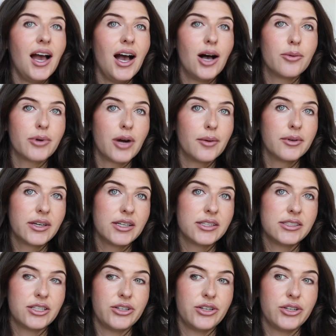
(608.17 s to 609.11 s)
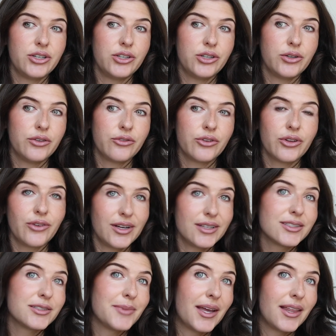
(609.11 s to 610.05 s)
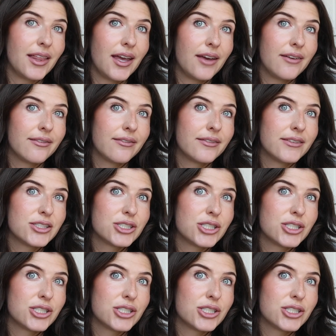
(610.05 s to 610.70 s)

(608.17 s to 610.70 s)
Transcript: I'll probably continue to do it for the rest of it.